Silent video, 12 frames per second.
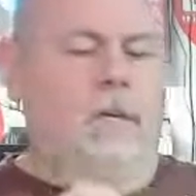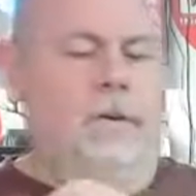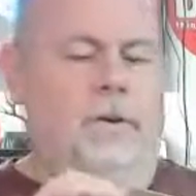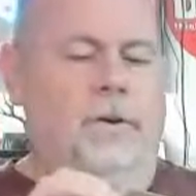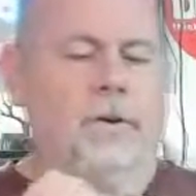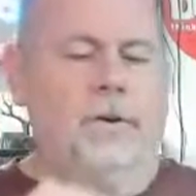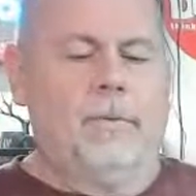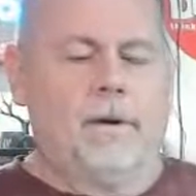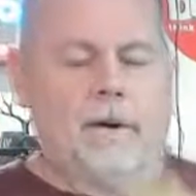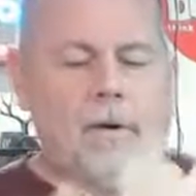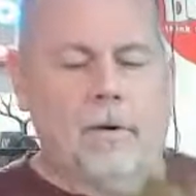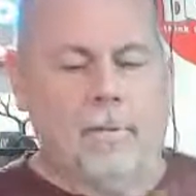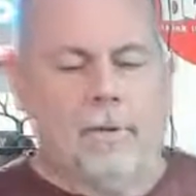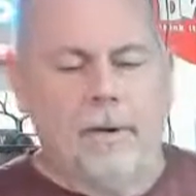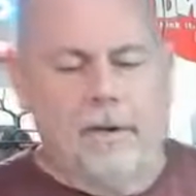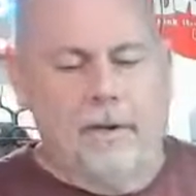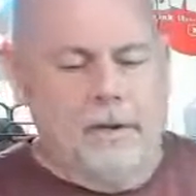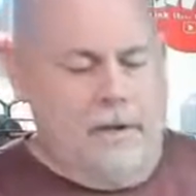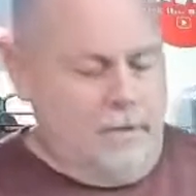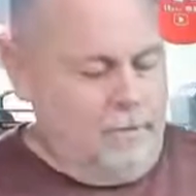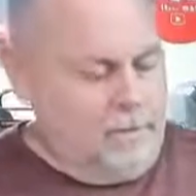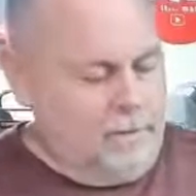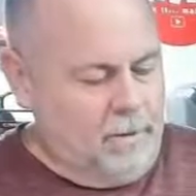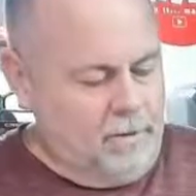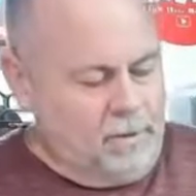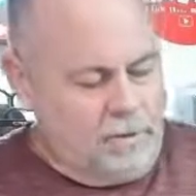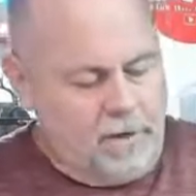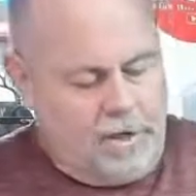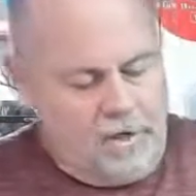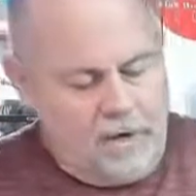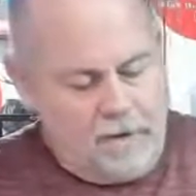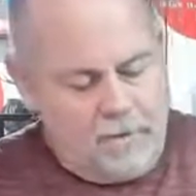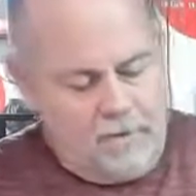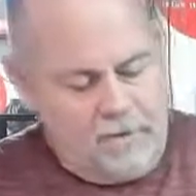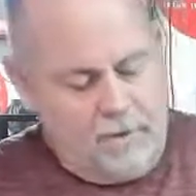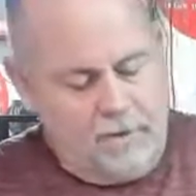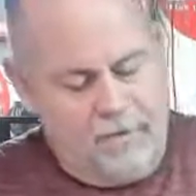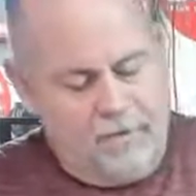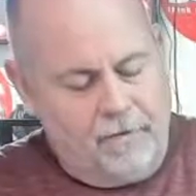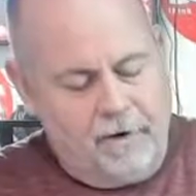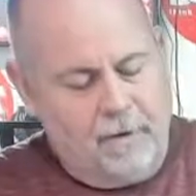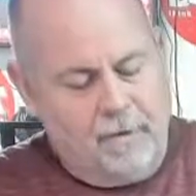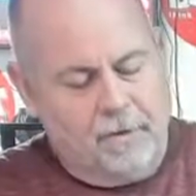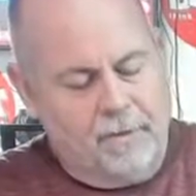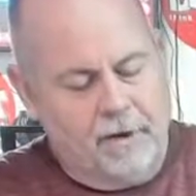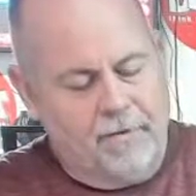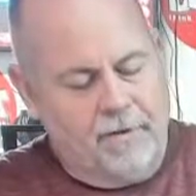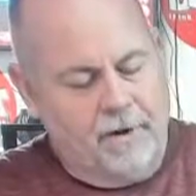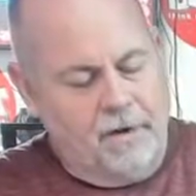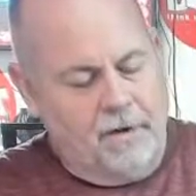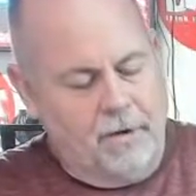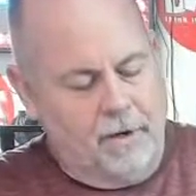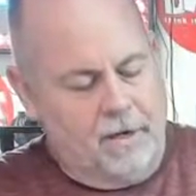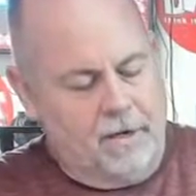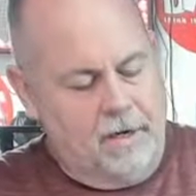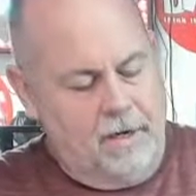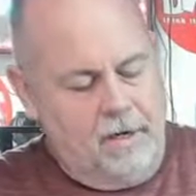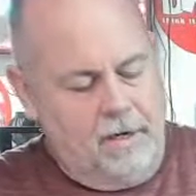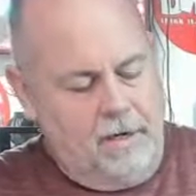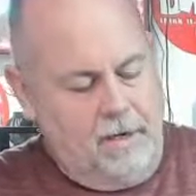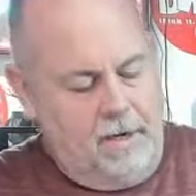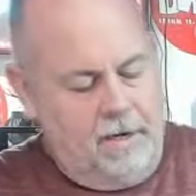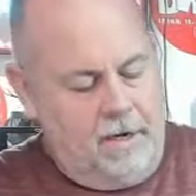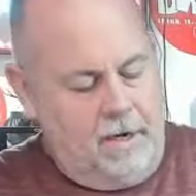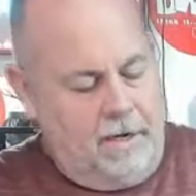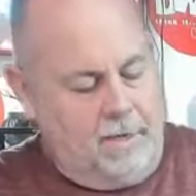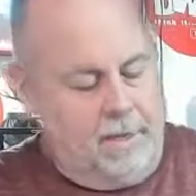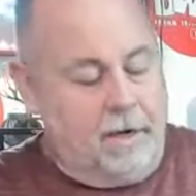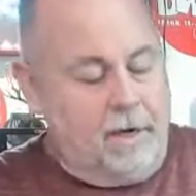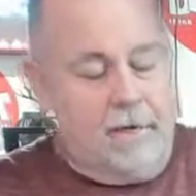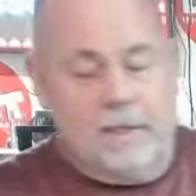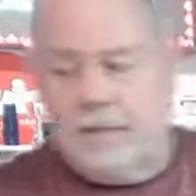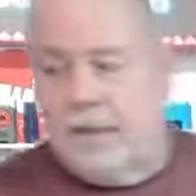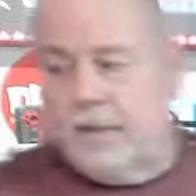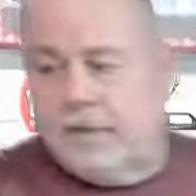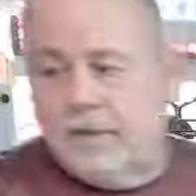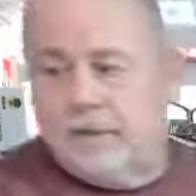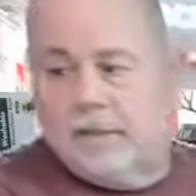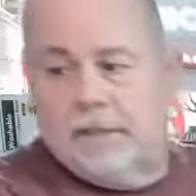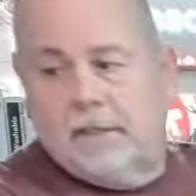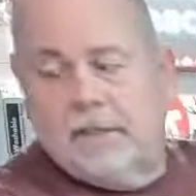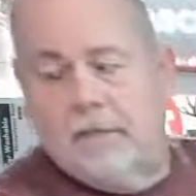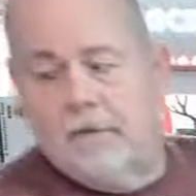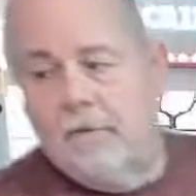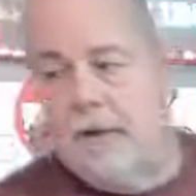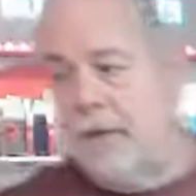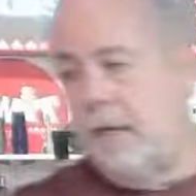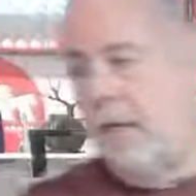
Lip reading: 31-hour print, and it was about 20 hours, 24 hours, whatever into it, on my CR6SE right